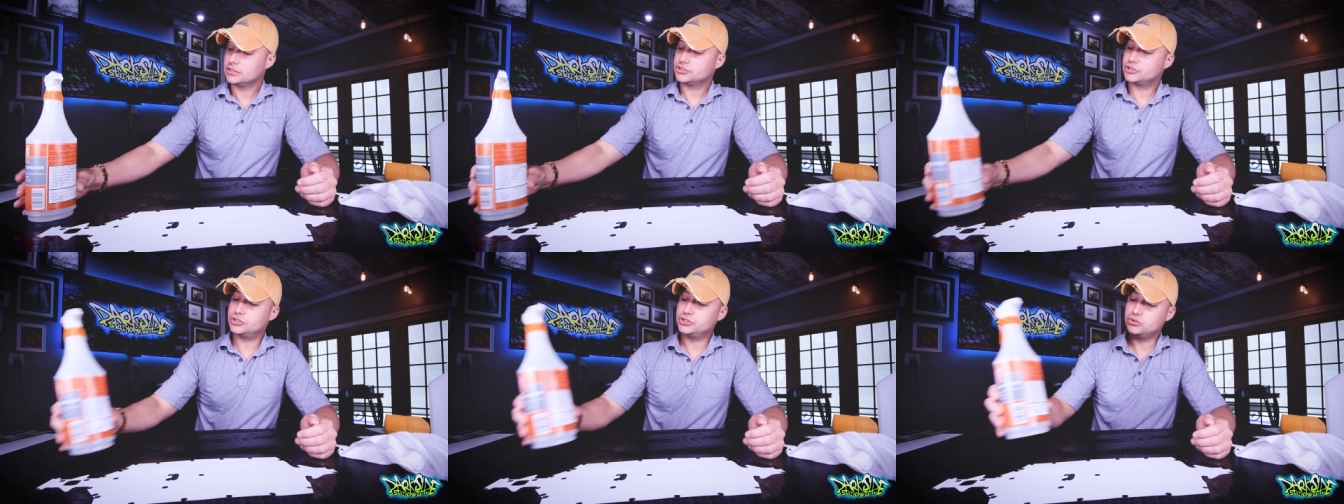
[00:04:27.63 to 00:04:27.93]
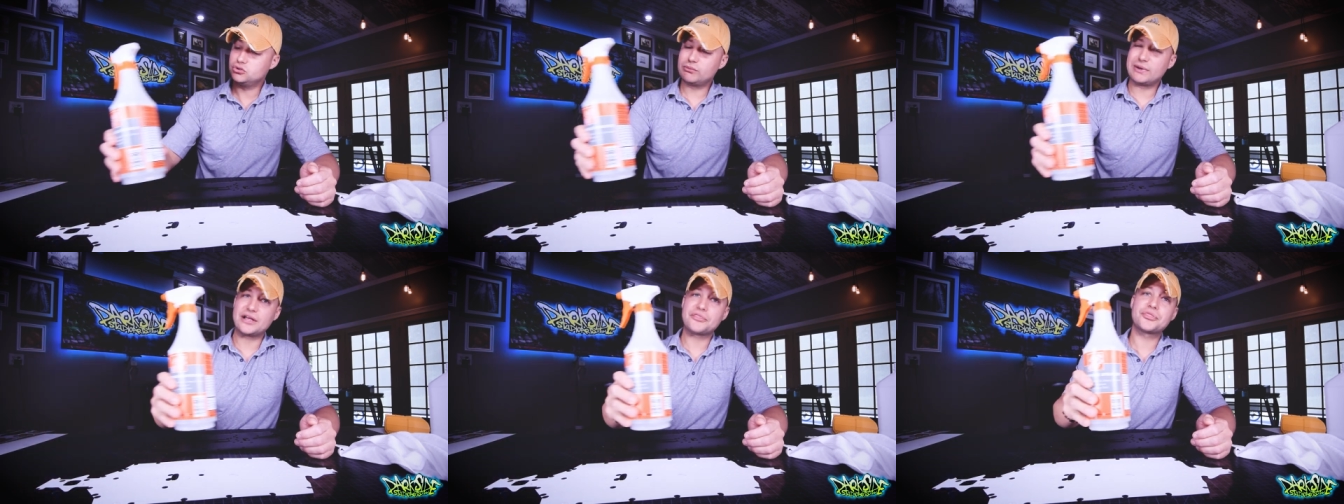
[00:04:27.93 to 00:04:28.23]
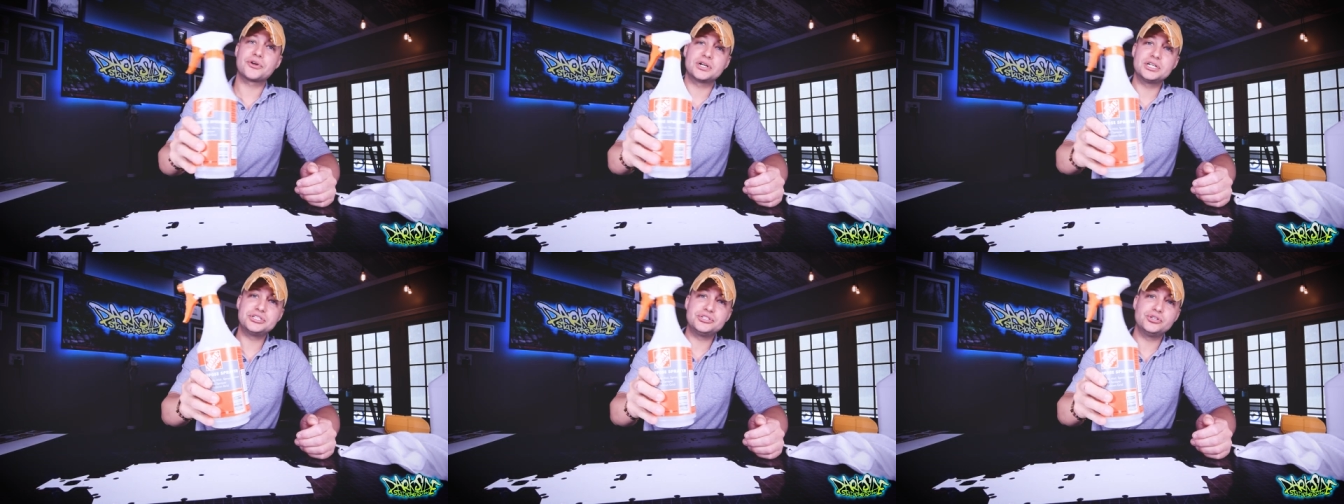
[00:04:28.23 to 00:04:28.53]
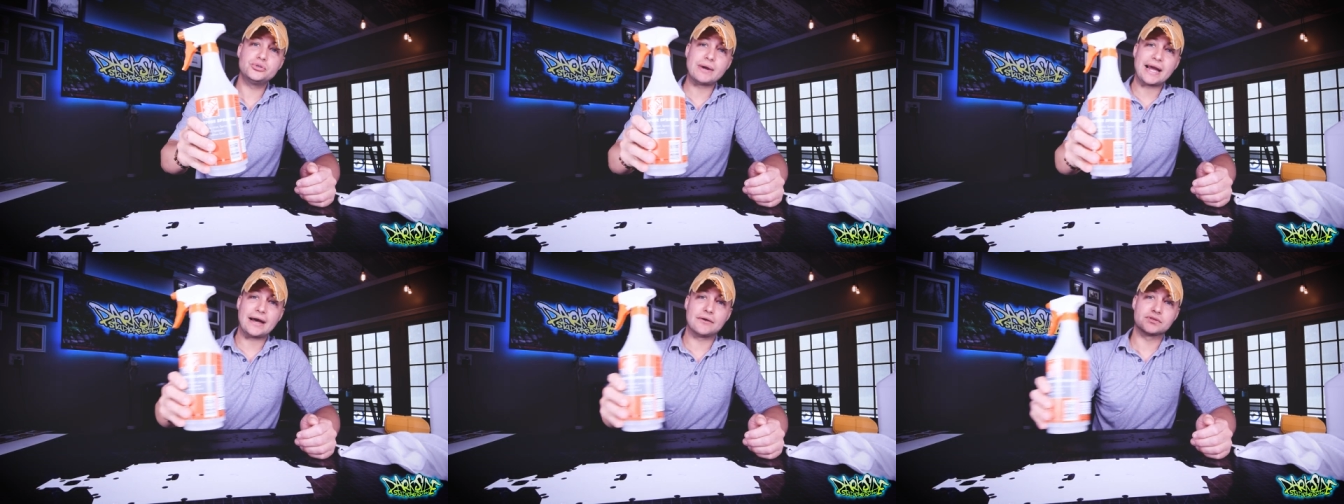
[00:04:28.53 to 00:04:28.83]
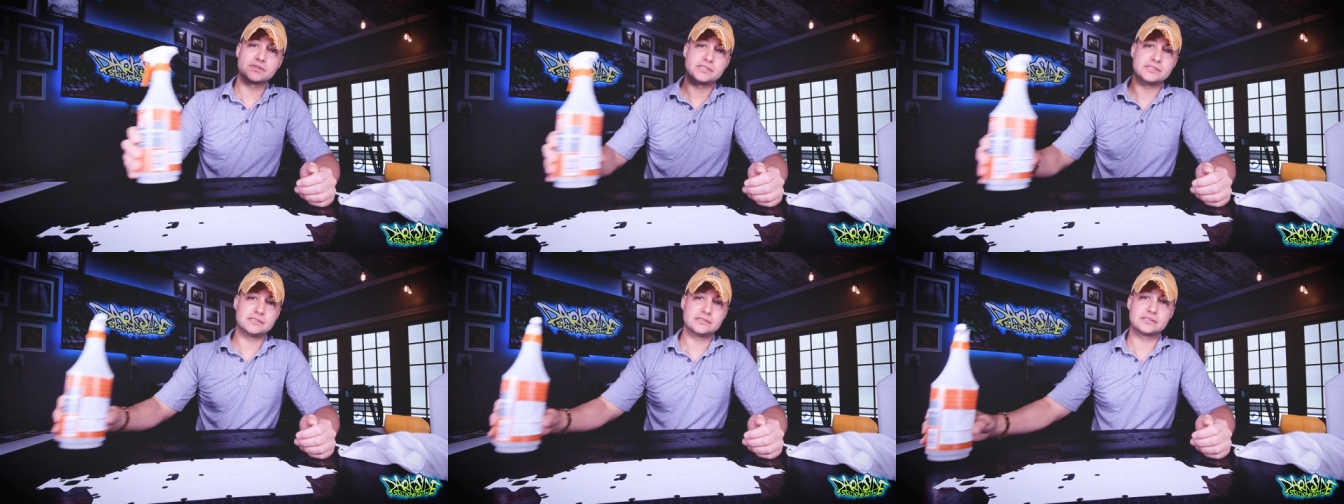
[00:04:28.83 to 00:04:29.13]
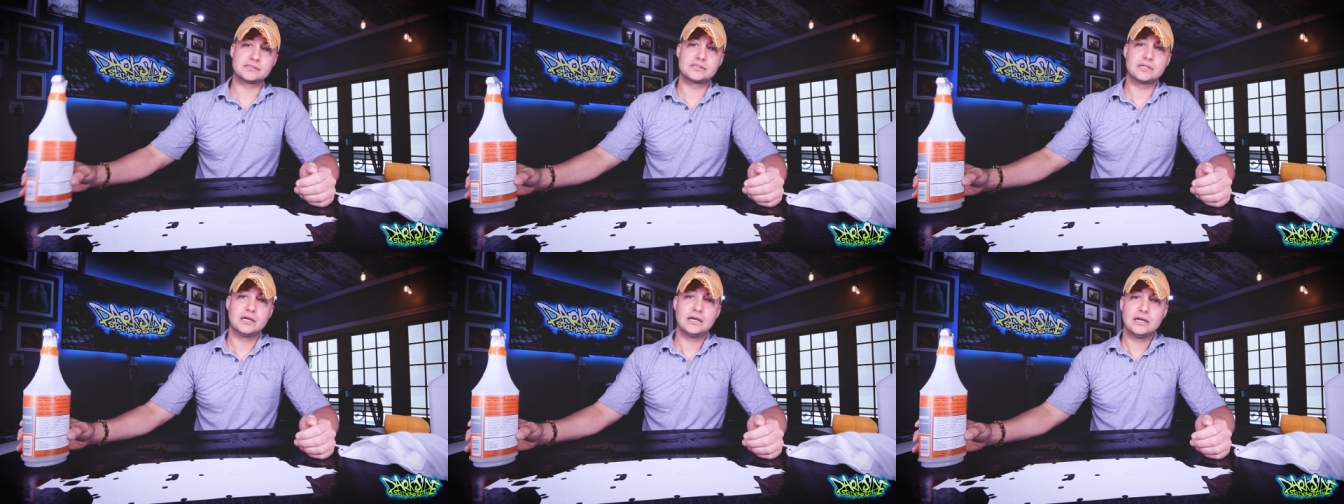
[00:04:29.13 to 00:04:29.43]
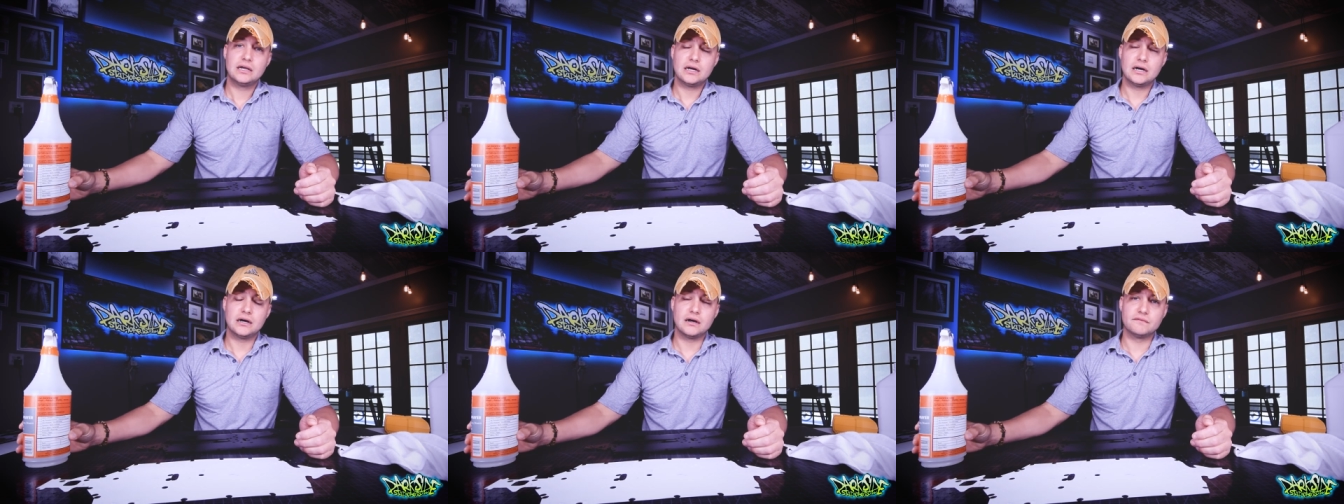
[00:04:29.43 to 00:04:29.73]
to about 32 ounces
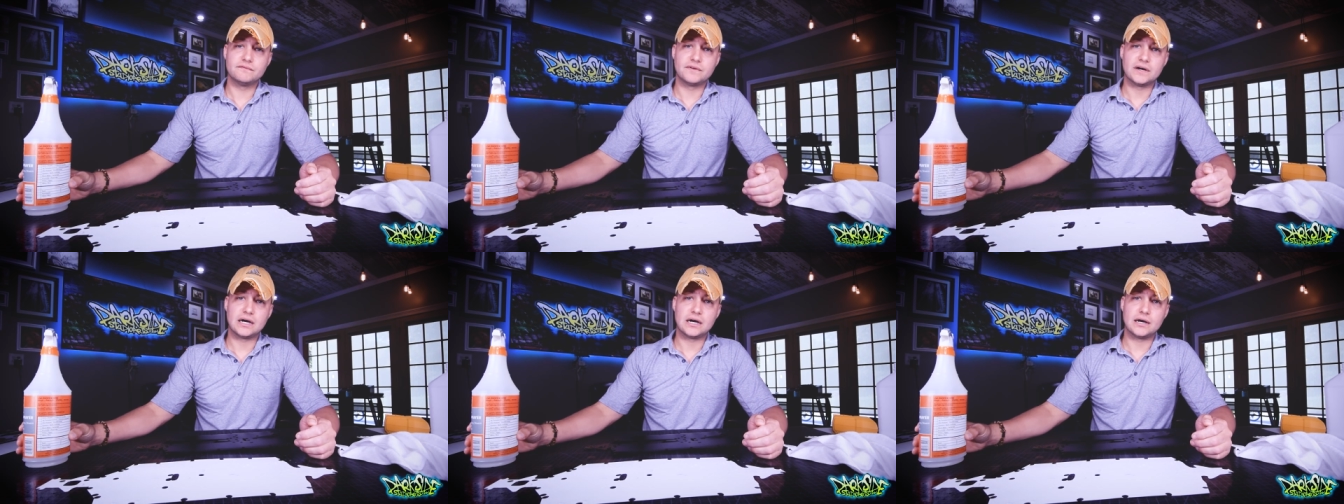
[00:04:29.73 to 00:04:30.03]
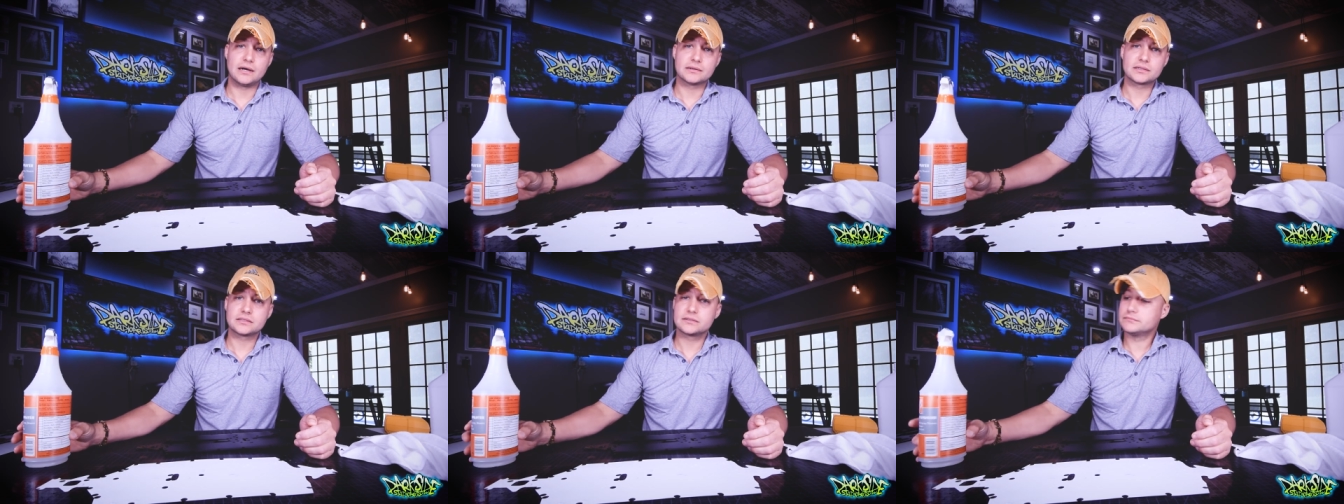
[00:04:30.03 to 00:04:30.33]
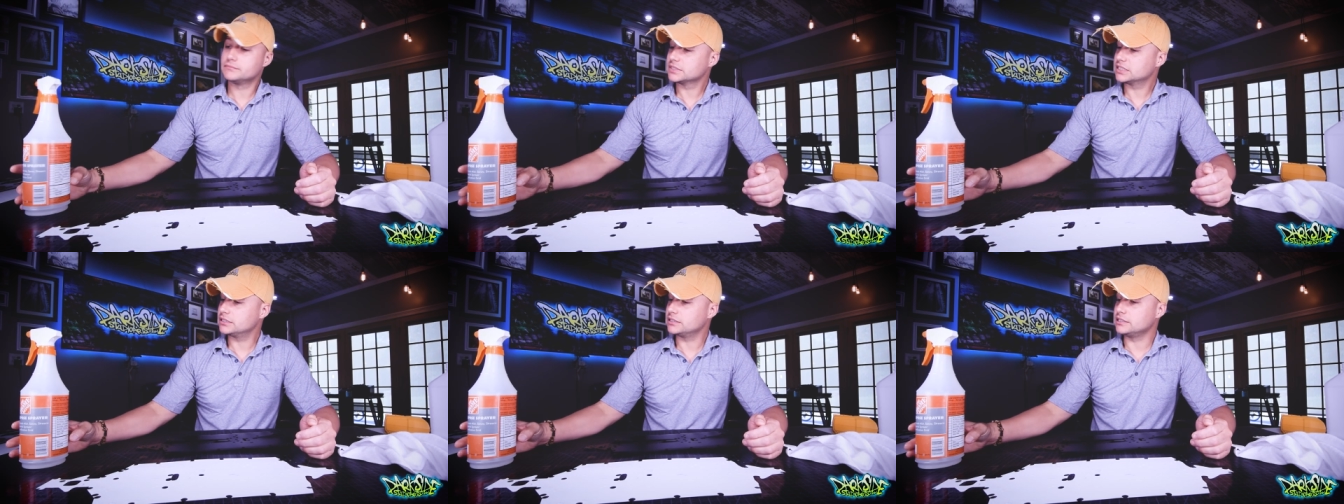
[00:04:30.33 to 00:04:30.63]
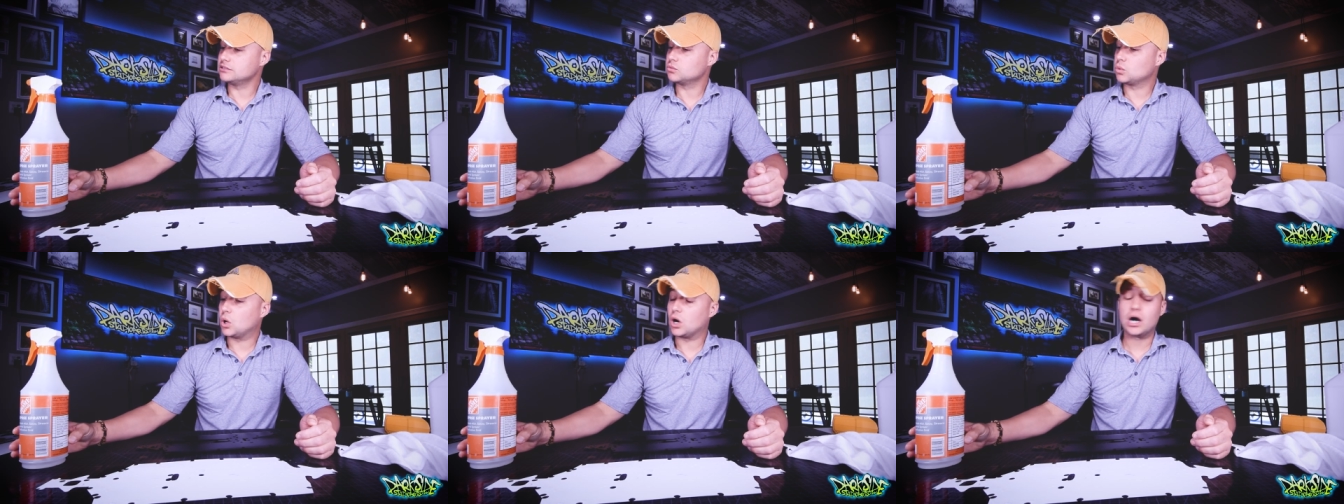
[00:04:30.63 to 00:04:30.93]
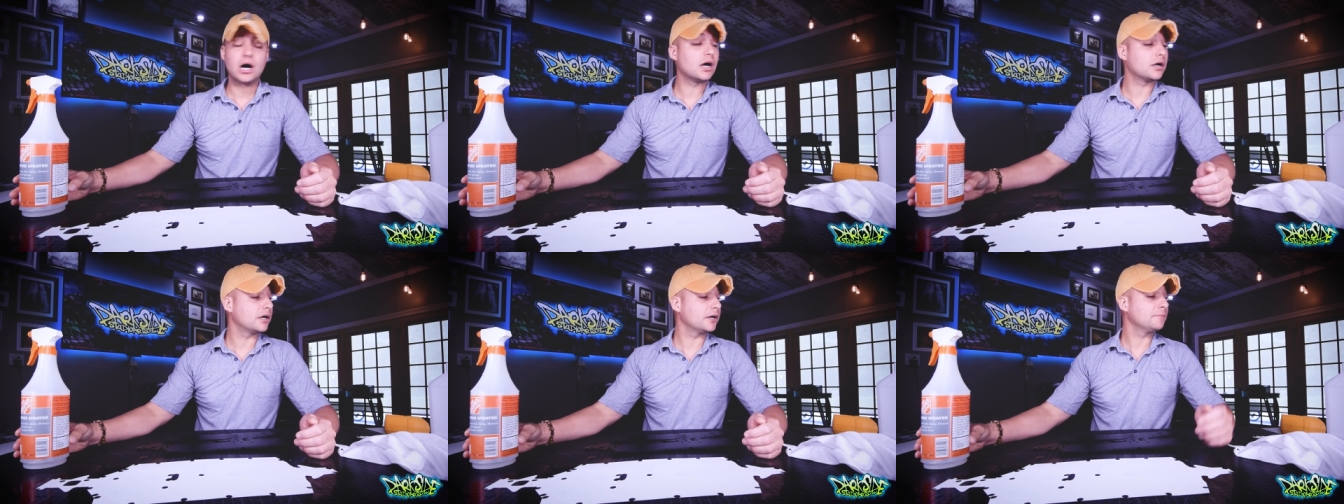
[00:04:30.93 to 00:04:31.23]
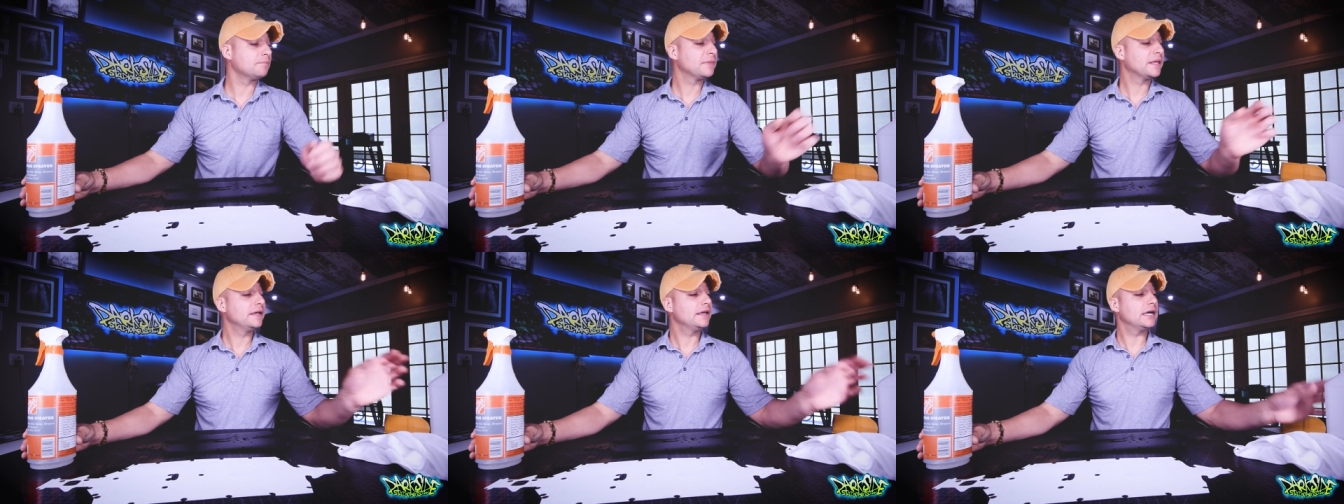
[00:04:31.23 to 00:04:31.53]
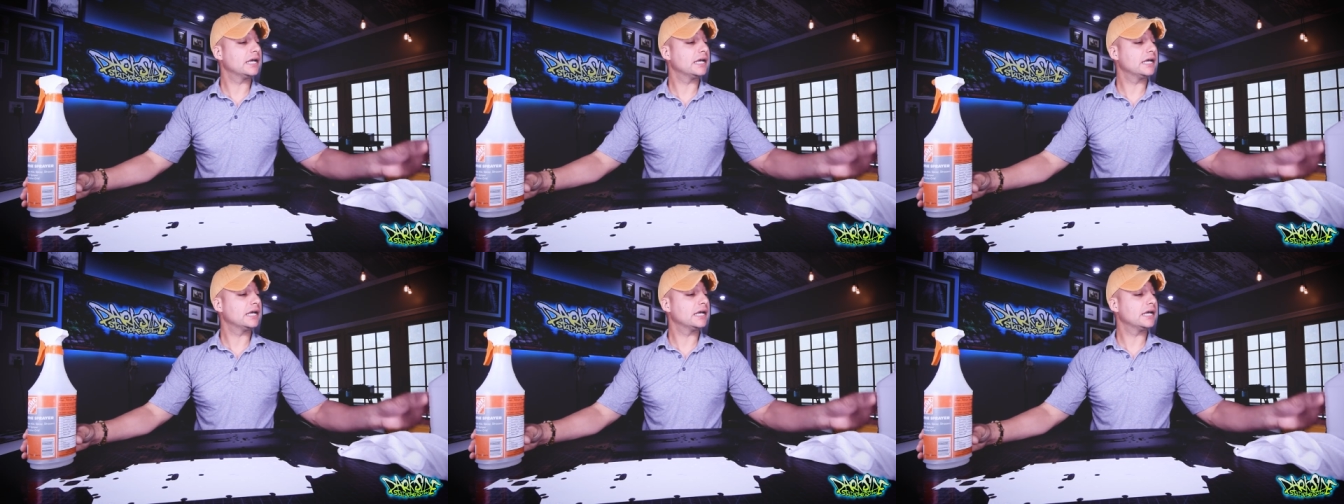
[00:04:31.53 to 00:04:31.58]
of uh, clean water.